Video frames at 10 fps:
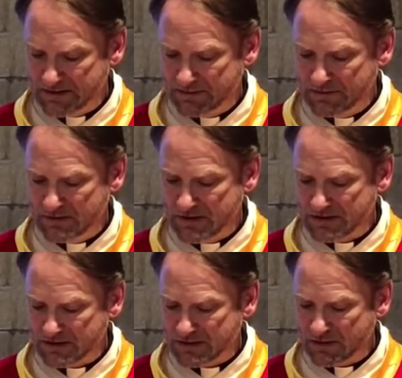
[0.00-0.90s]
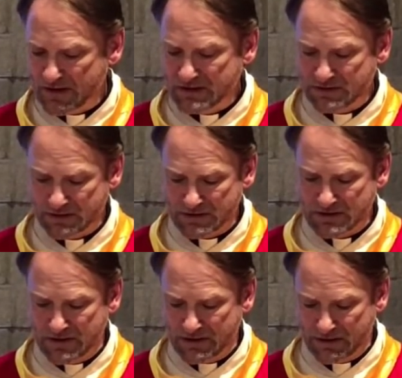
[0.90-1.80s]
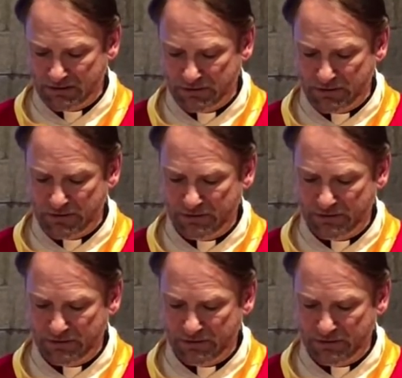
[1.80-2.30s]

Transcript: Through Jesus Christ, your Son, our Lord,